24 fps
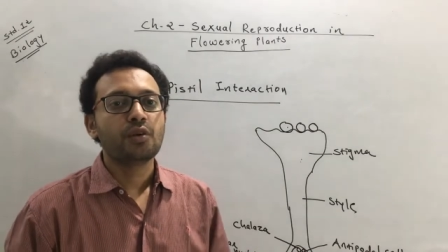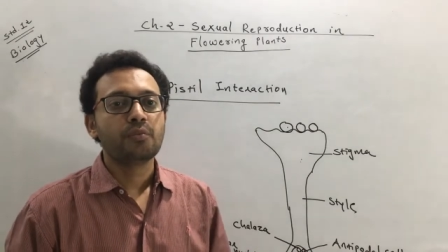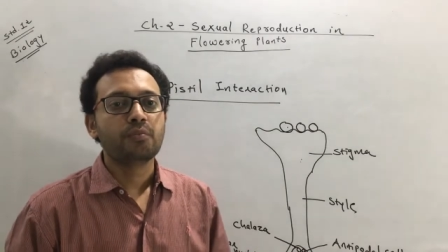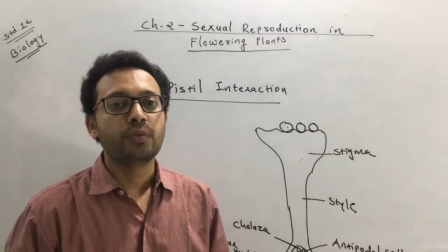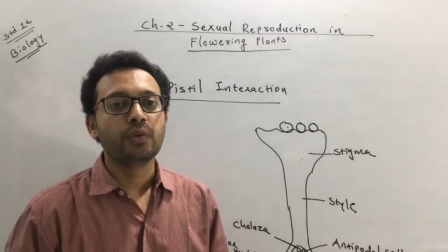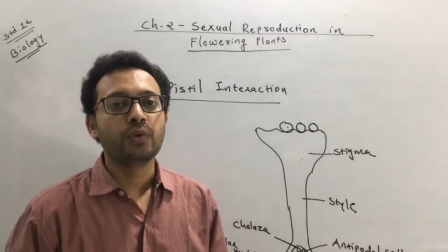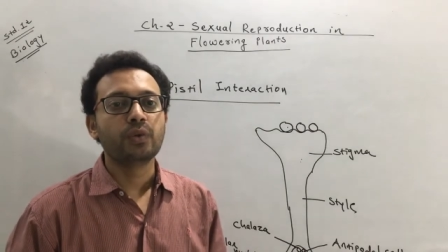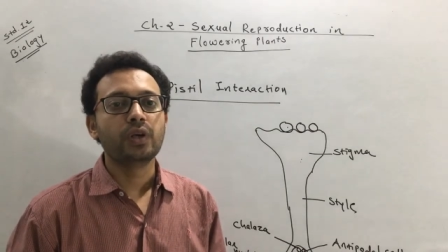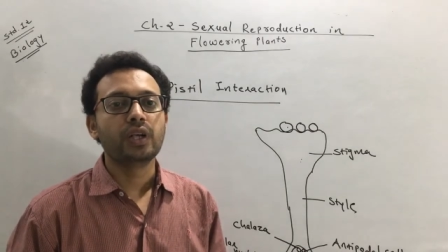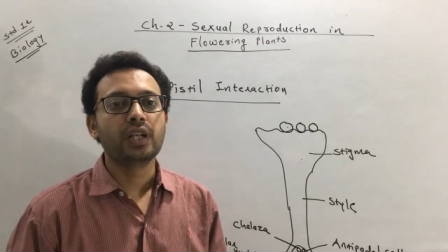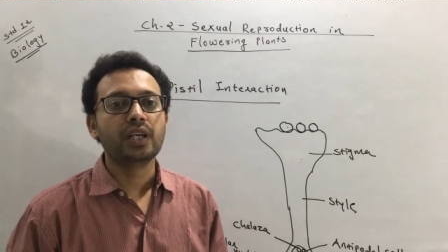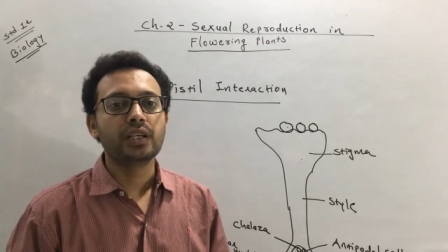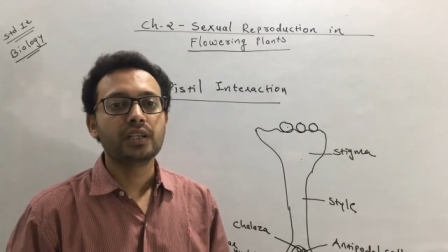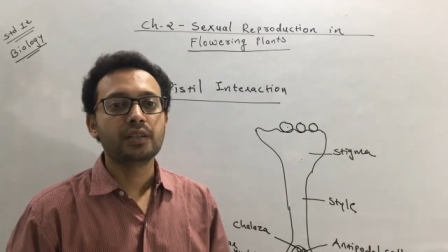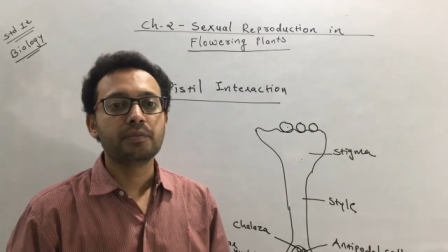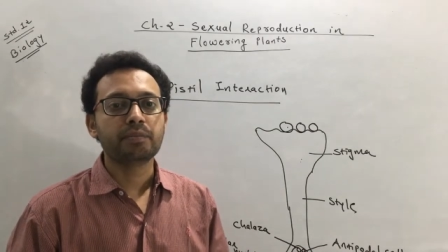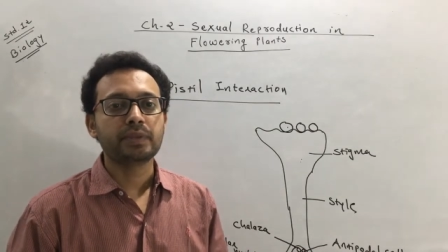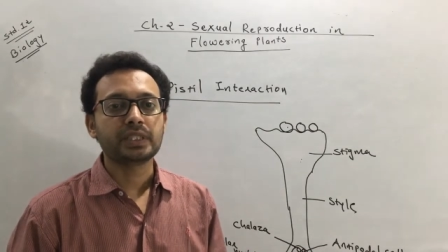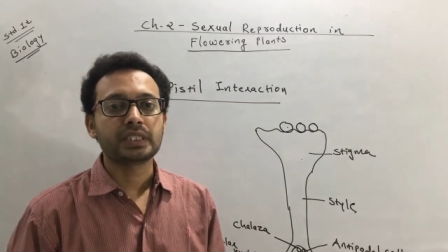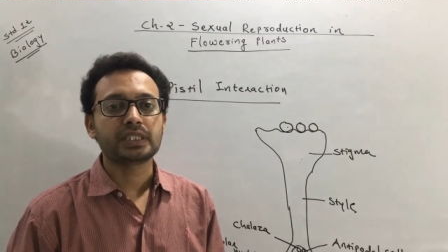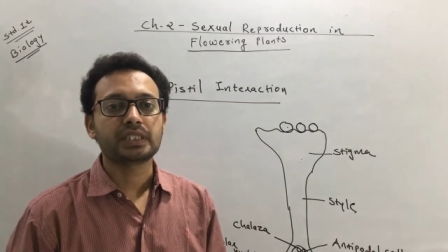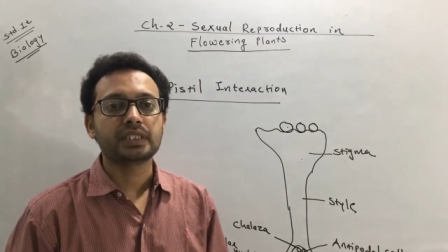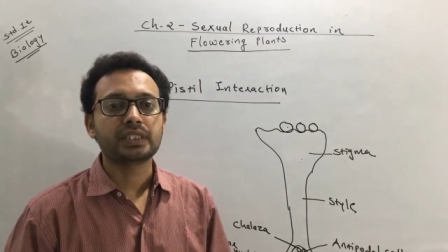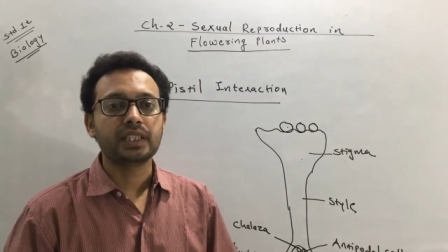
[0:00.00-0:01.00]
pollen
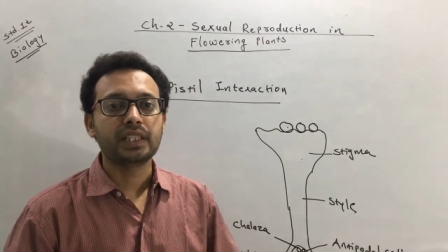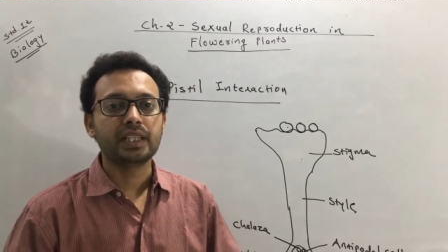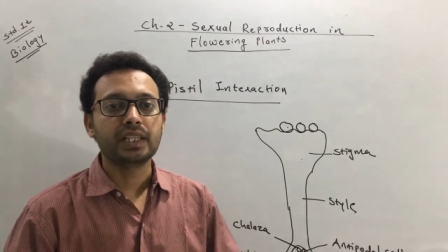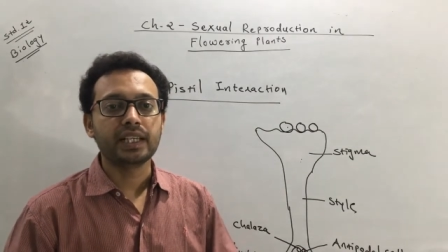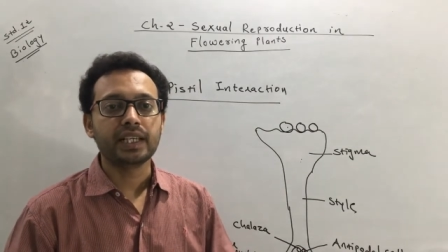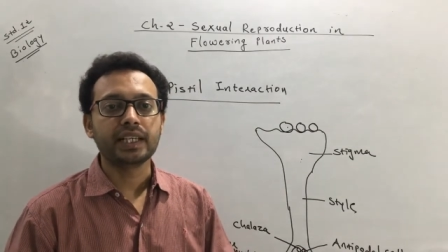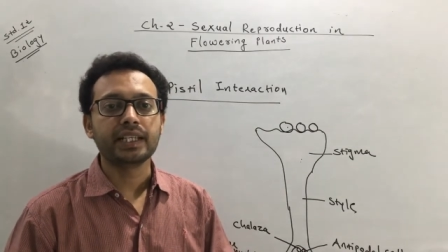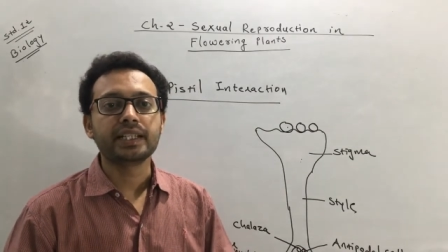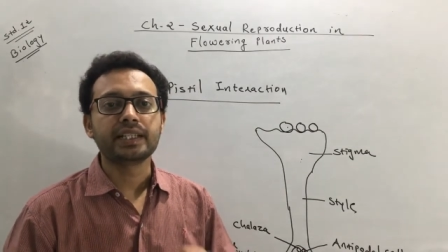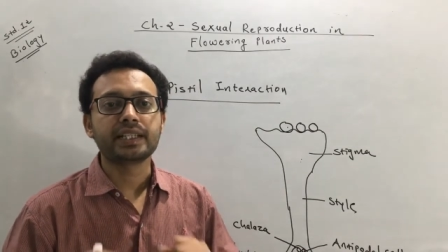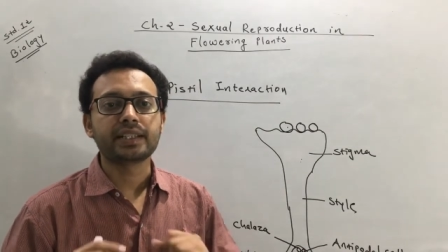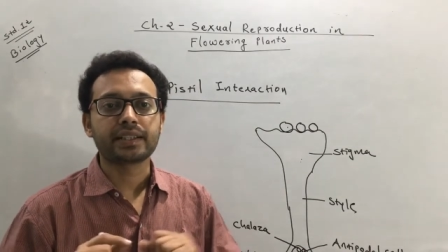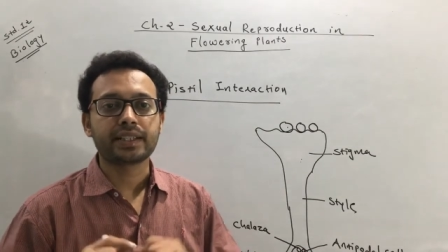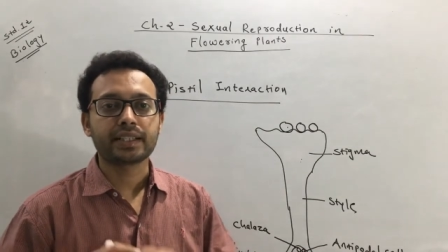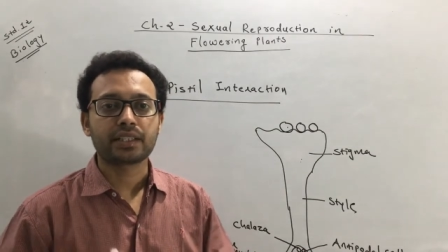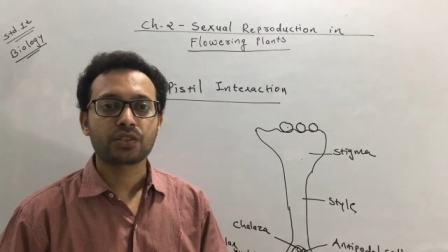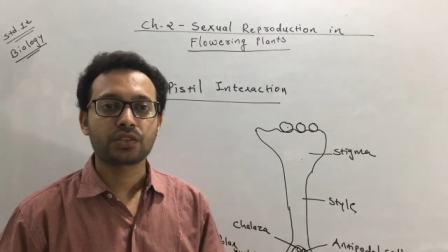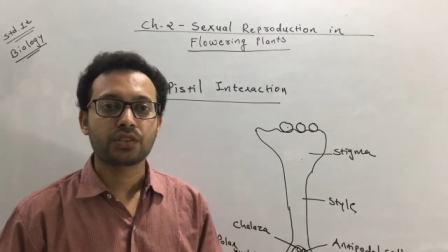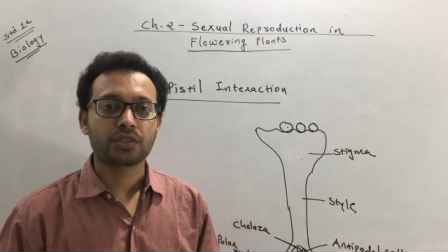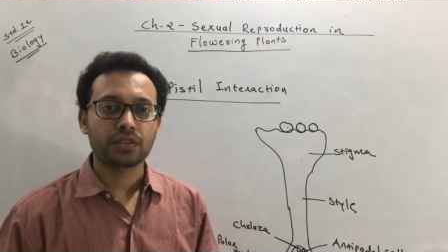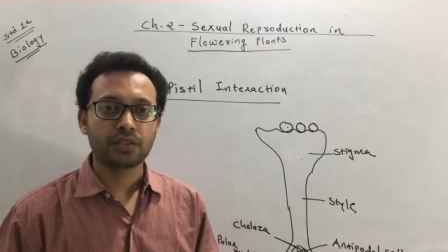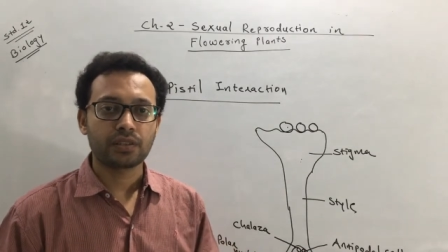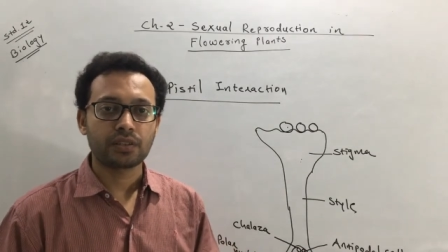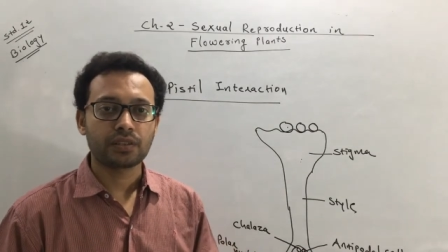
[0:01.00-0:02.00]
pistil
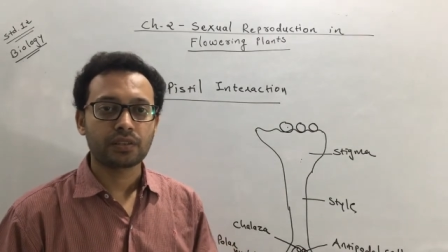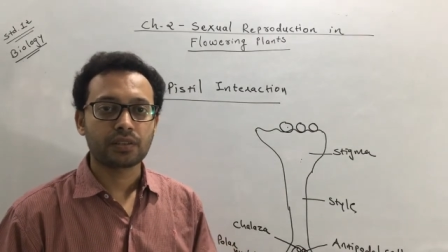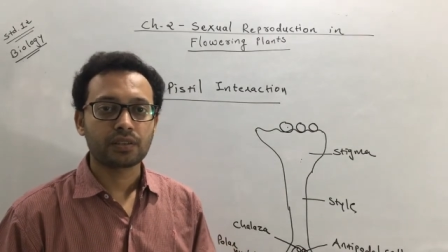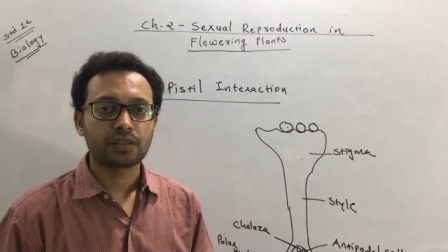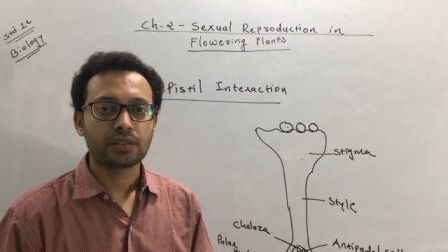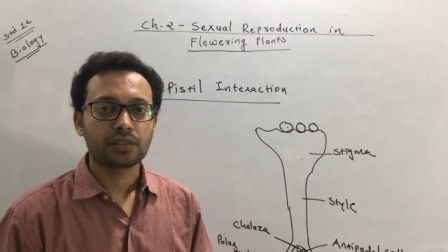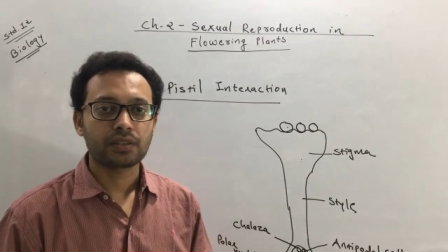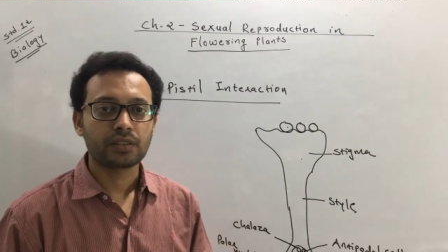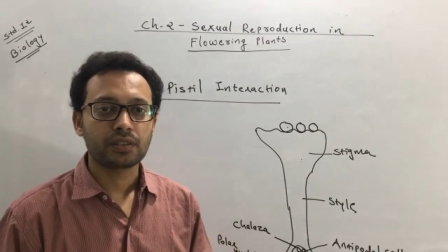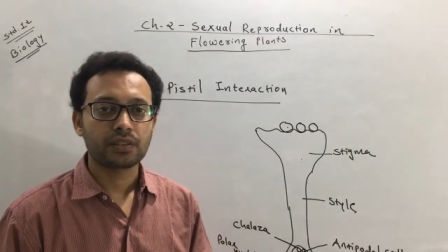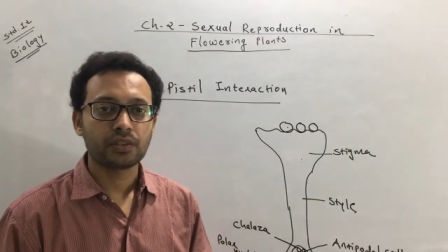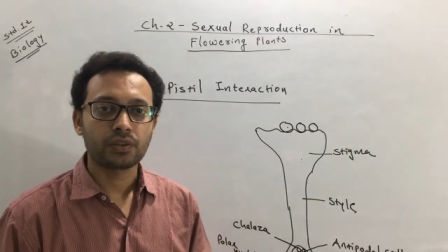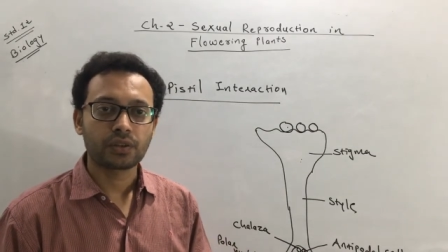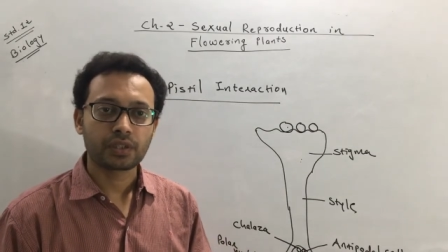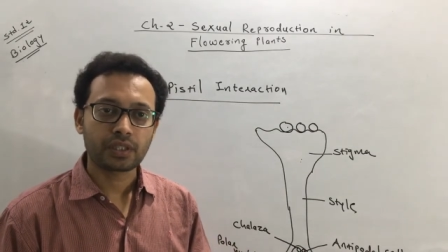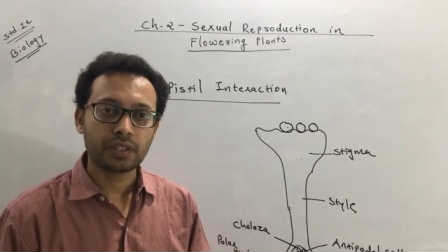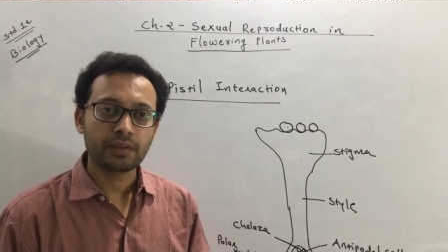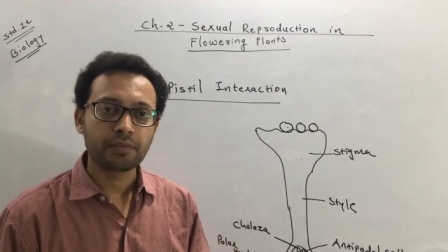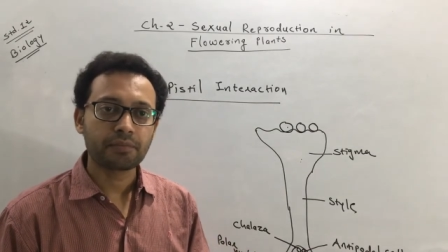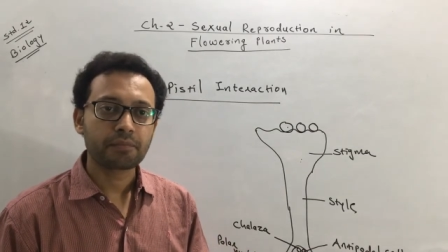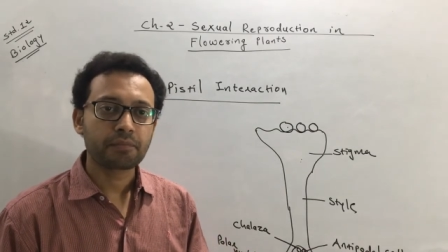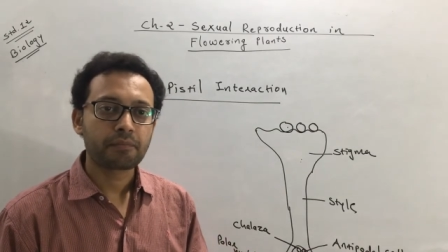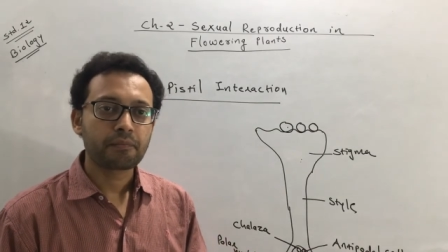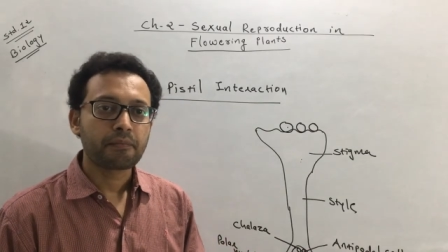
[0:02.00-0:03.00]
interaction.
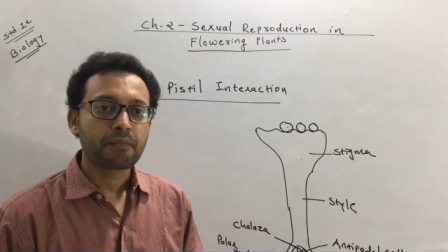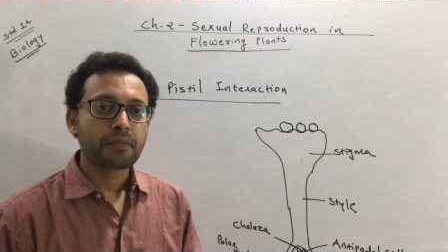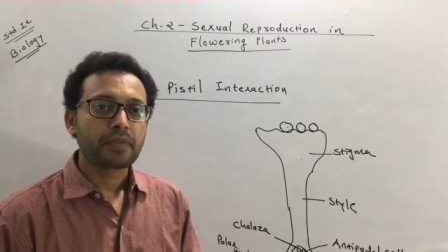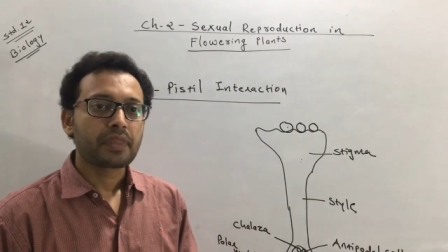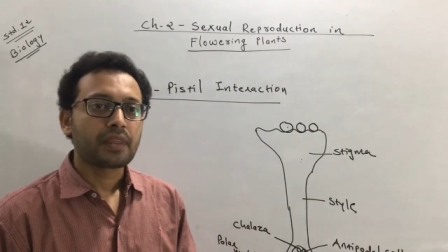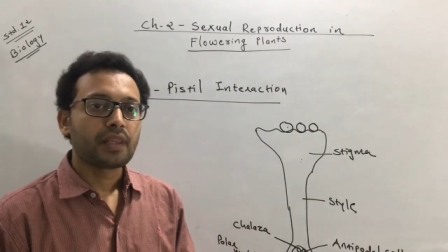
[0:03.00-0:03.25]
Okay.